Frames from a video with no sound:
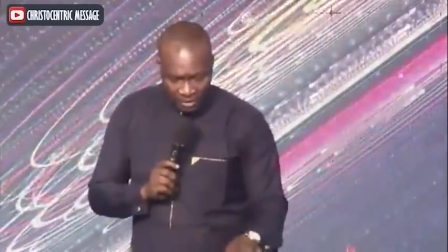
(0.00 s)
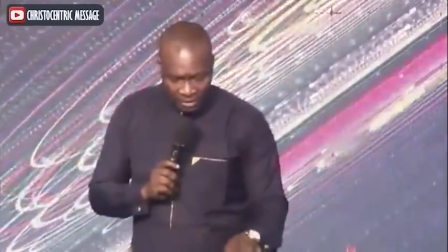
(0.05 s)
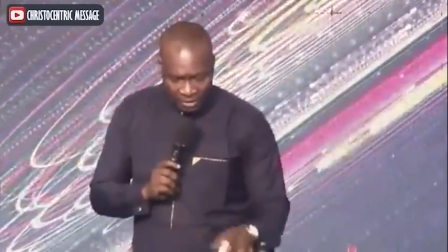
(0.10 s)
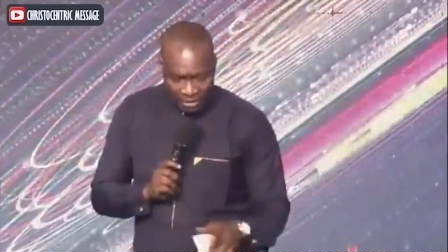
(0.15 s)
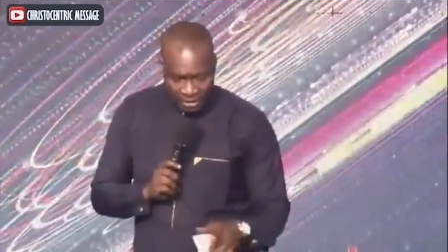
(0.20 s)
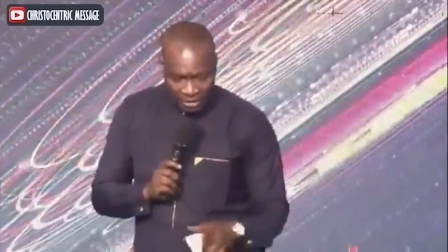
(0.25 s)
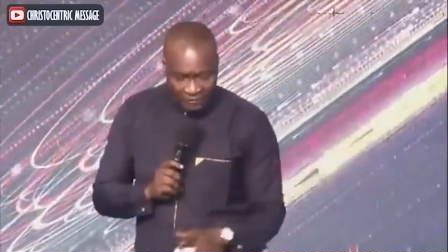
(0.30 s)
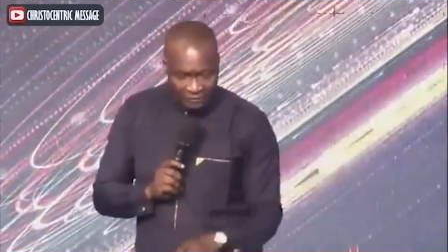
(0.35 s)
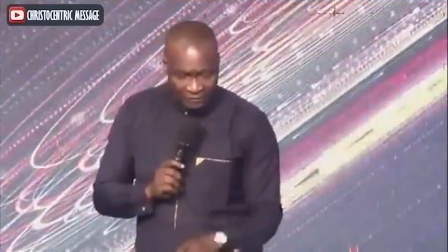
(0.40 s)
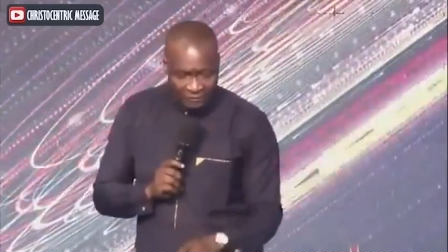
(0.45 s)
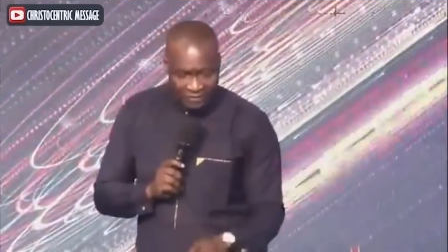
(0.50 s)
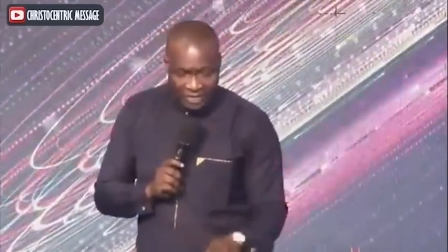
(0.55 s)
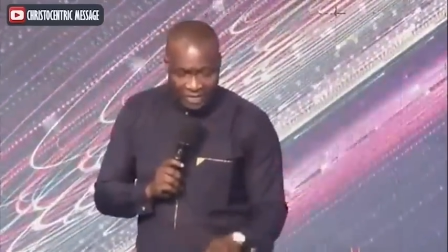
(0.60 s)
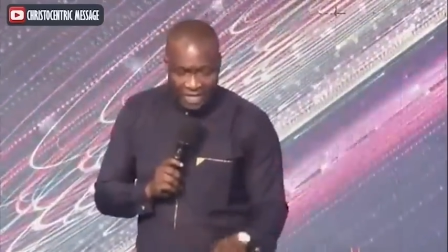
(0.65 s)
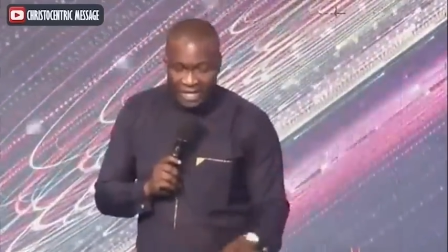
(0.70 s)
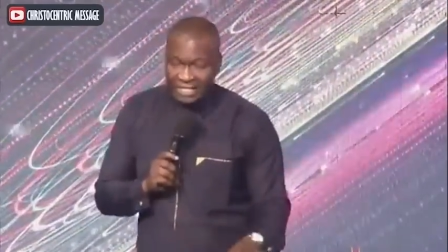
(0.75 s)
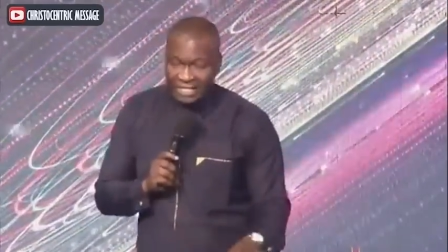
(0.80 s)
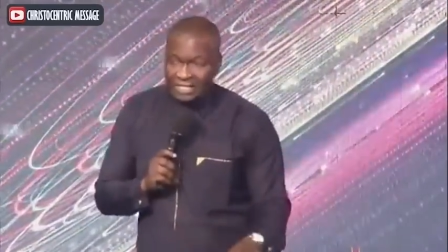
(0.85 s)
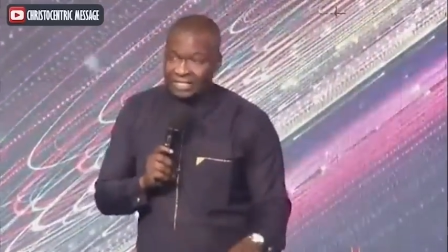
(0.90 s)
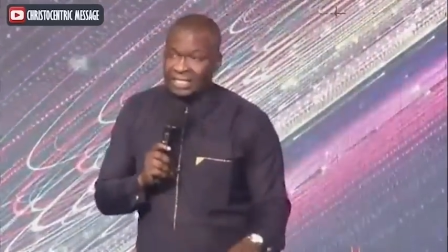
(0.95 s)
give
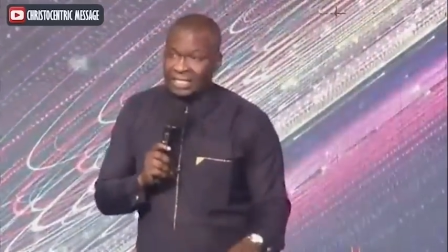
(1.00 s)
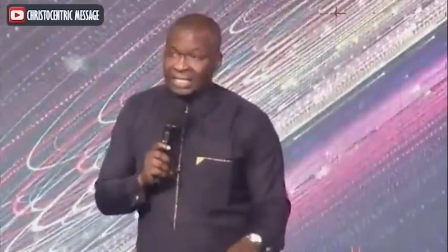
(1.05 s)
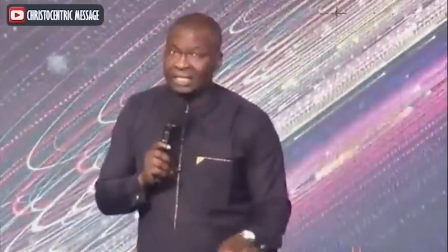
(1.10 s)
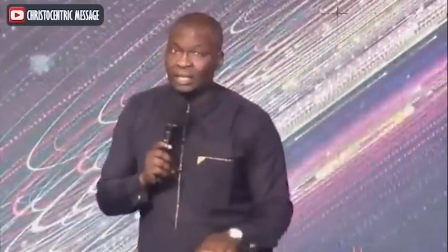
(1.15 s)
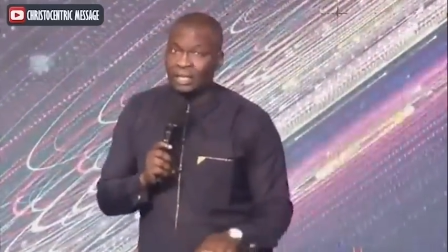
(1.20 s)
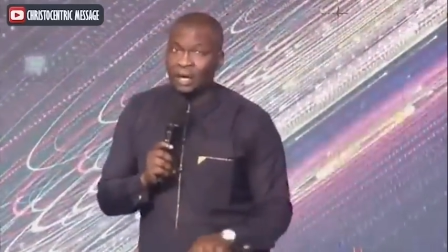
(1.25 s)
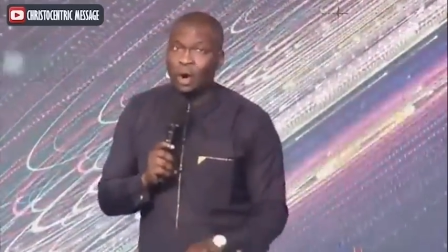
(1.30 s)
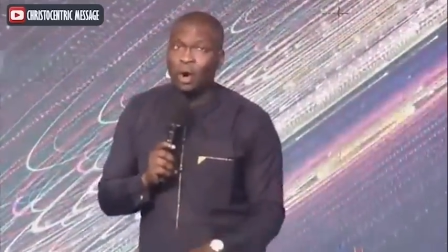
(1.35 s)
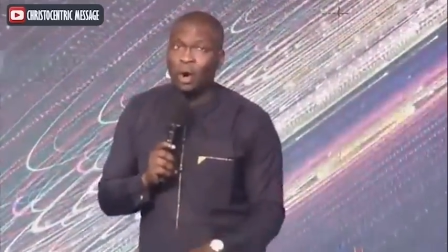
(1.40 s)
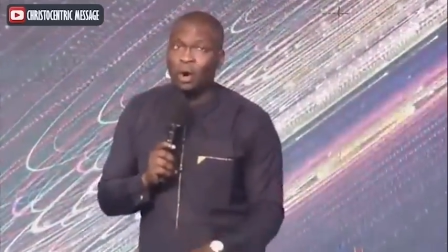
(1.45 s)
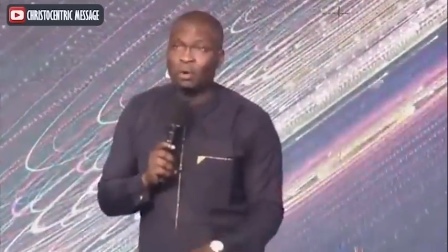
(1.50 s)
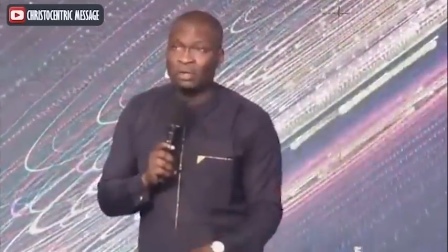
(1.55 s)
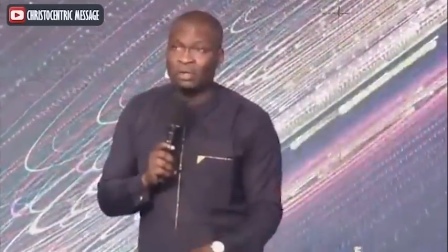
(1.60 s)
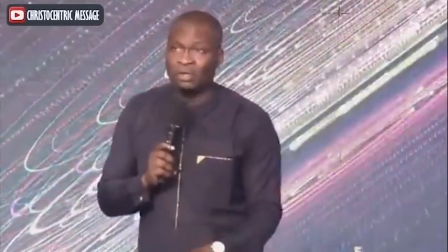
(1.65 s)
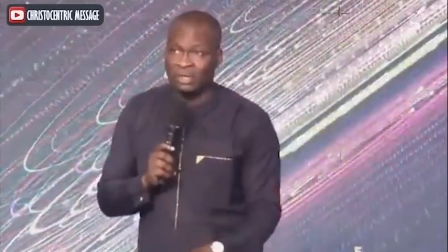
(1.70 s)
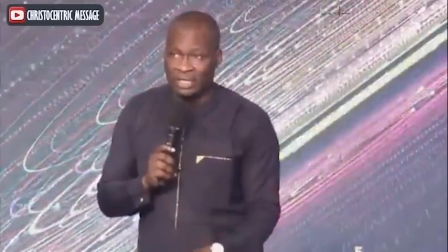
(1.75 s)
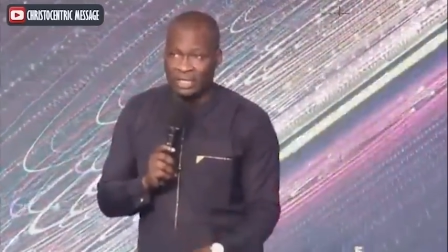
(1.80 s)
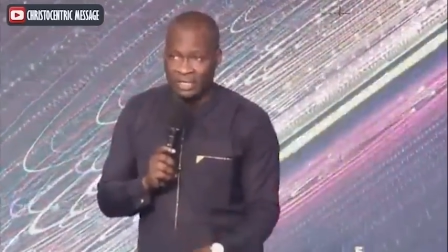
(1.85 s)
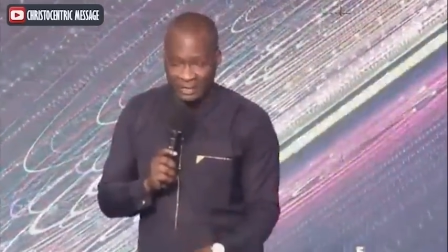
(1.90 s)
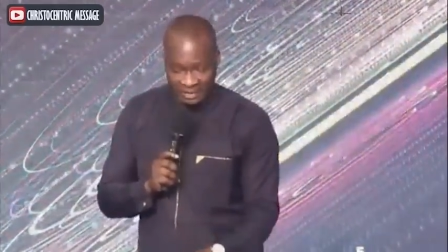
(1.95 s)
thanks in all
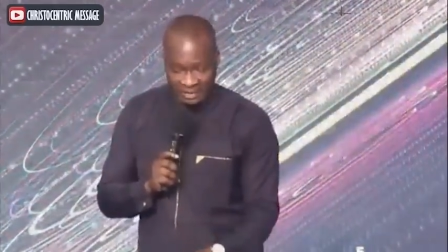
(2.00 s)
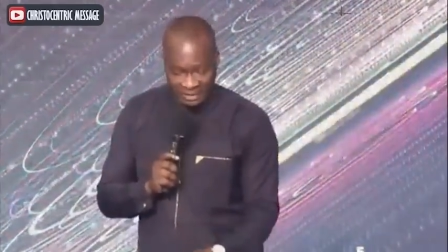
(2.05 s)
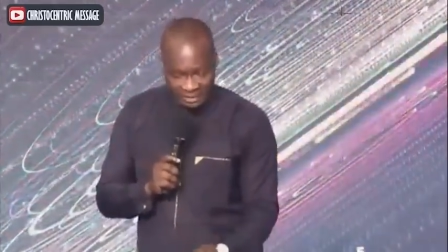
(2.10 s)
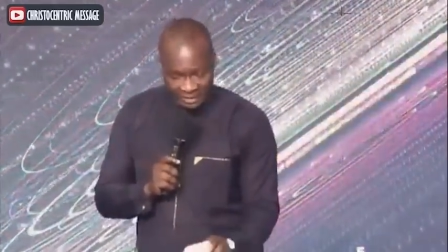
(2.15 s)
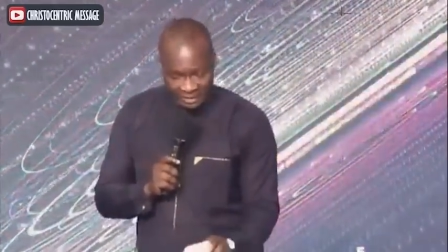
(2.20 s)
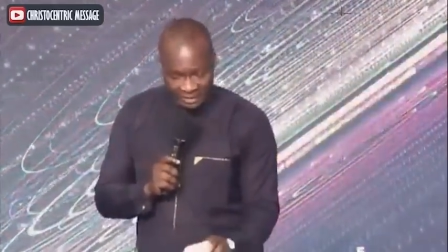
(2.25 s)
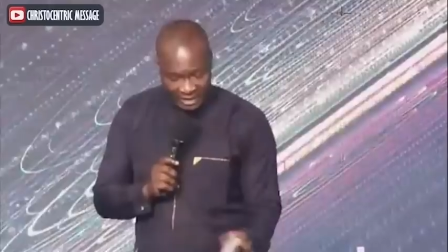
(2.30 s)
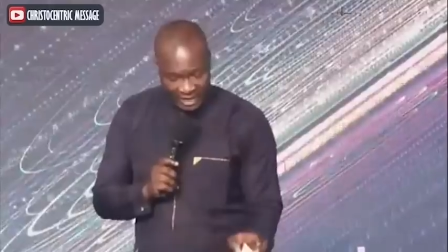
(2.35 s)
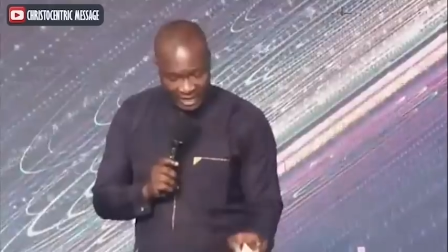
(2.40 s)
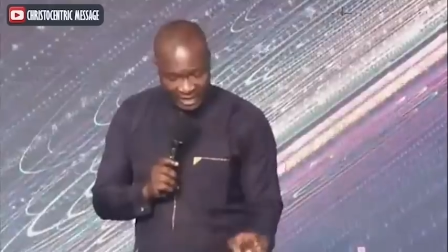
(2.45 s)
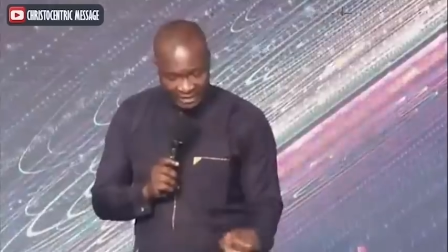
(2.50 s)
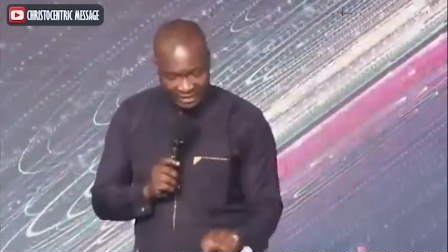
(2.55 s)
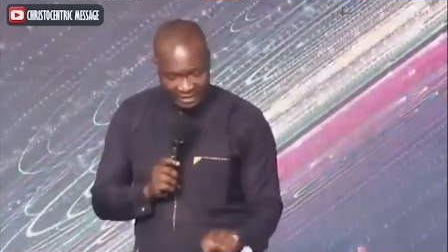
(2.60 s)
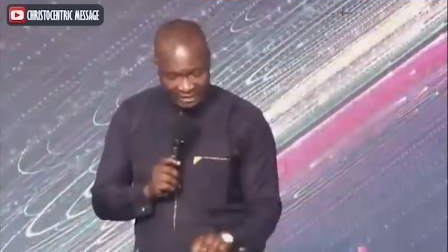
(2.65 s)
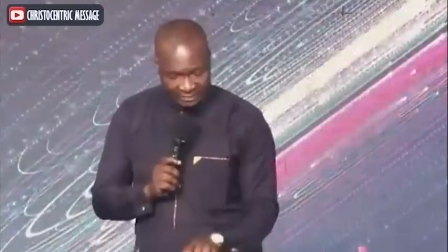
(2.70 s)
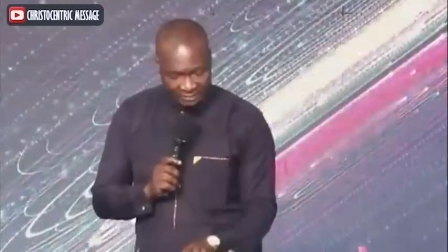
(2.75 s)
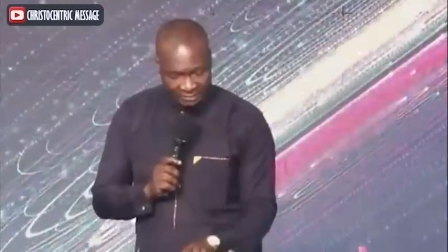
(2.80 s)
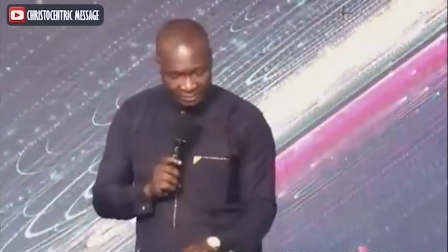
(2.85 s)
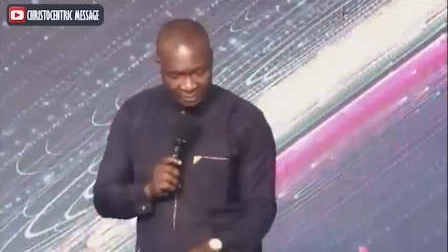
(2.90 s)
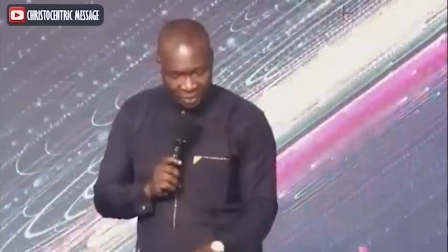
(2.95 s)
things he
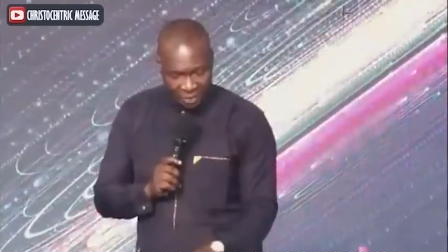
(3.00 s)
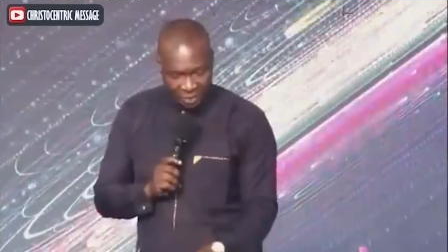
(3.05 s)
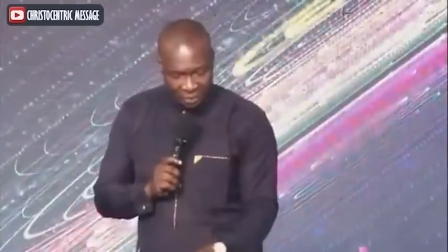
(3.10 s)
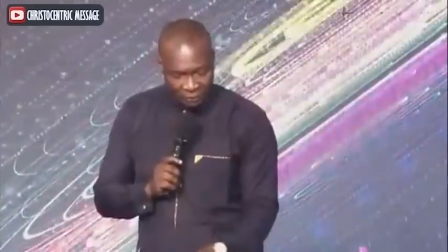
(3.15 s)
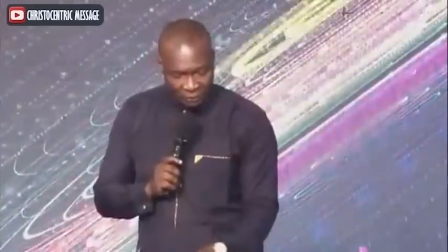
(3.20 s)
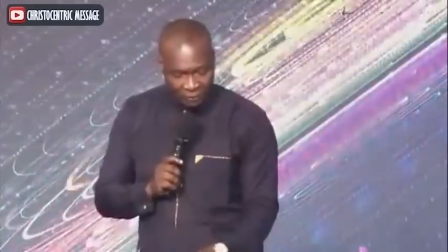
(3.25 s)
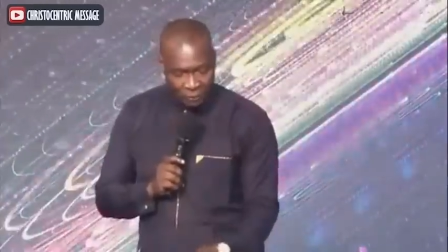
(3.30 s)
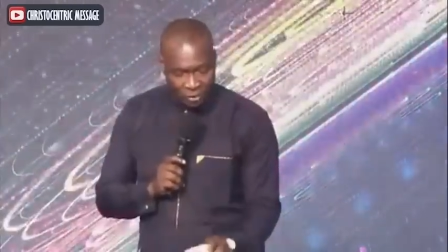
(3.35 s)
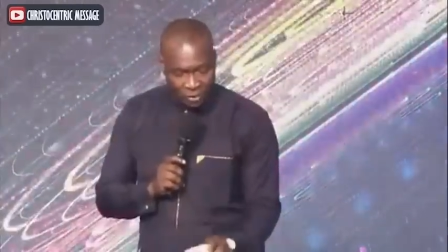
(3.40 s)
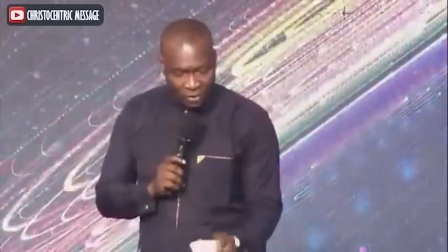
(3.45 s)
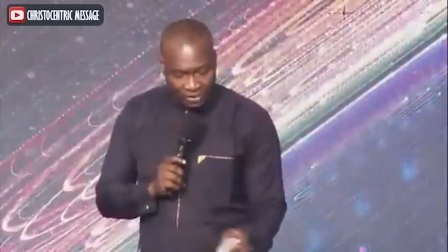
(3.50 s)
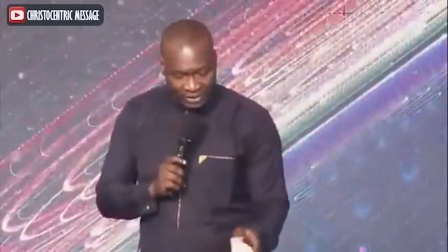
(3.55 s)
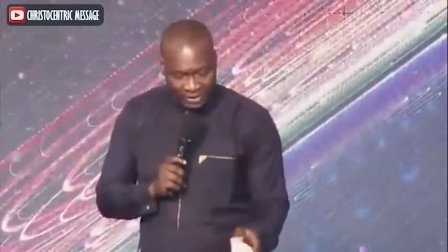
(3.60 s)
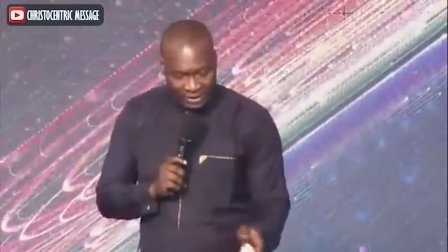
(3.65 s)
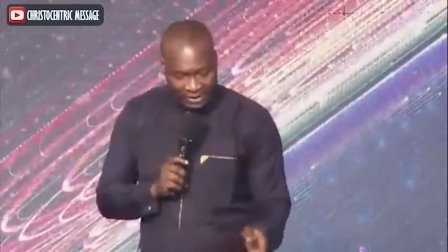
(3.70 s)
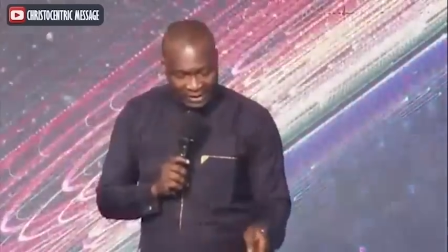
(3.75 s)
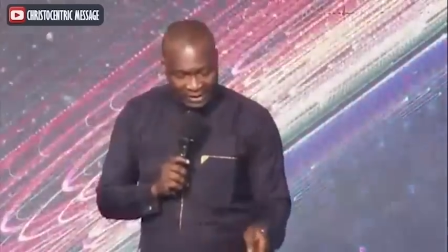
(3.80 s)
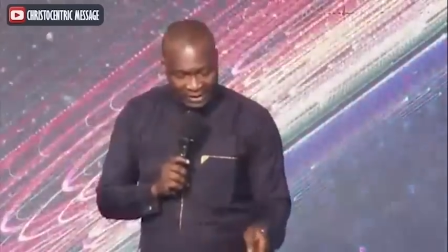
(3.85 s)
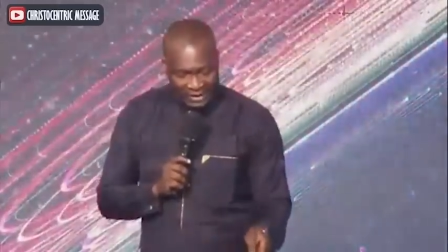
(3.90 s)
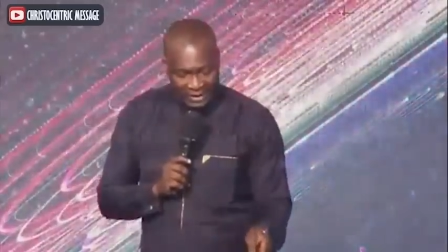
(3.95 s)
says for
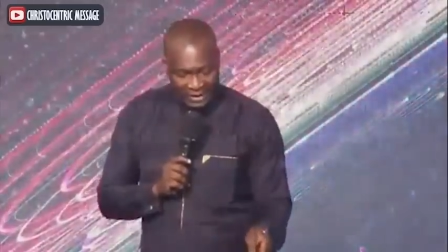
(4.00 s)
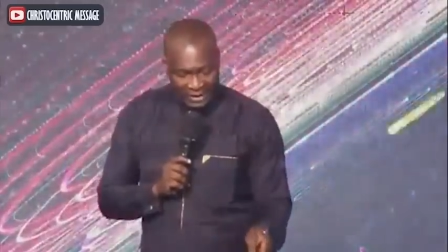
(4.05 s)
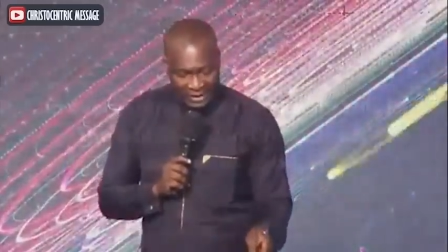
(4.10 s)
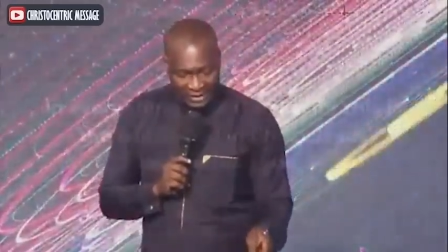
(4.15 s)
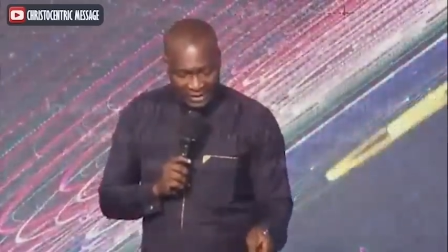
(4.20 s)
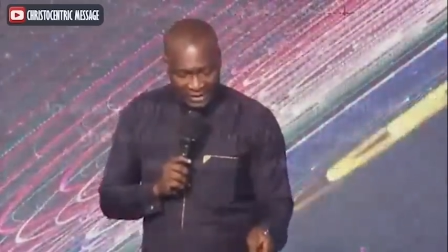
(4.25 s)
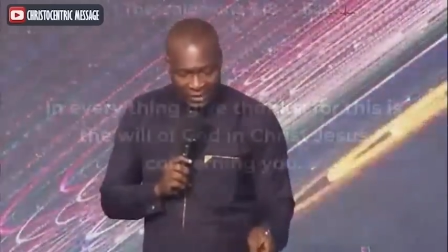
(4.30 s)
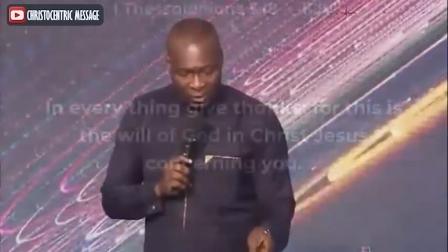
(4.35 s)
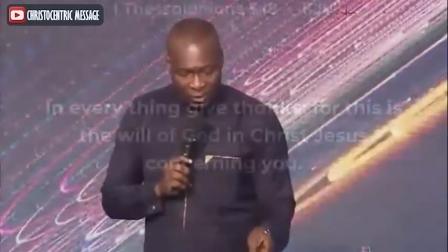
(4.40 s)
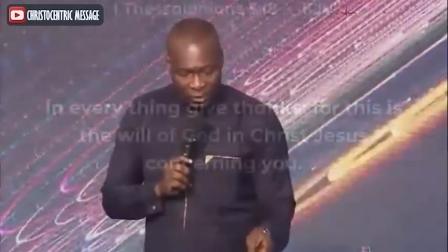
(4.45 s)
this is the